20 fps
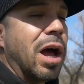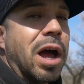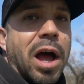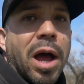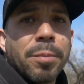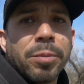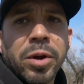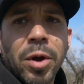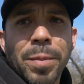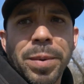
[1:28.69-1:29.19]

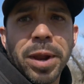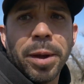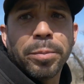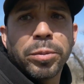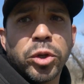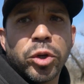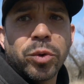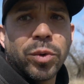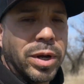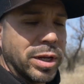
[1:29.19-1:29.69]
I'm coming up
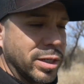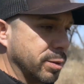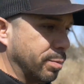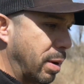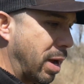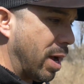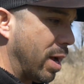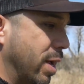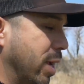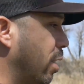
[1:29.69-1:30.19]
to a
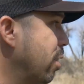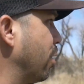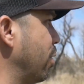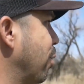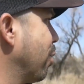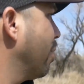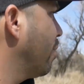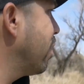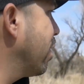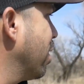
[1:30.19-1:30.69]
spot here in the
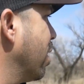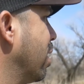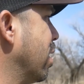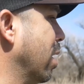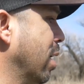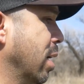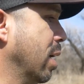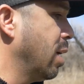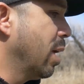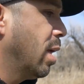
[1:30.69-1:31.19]
river.
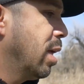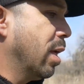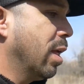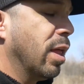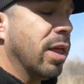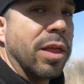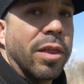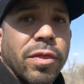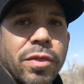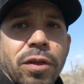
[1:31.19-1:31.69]

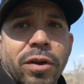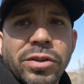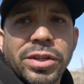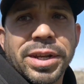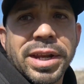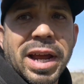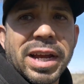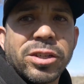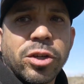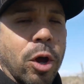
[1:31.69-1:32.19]
There's a
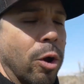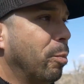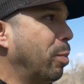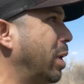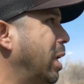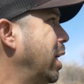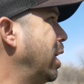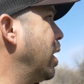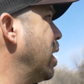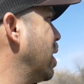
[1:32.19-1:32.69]
nice
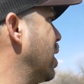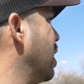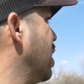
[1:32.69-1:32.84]
opening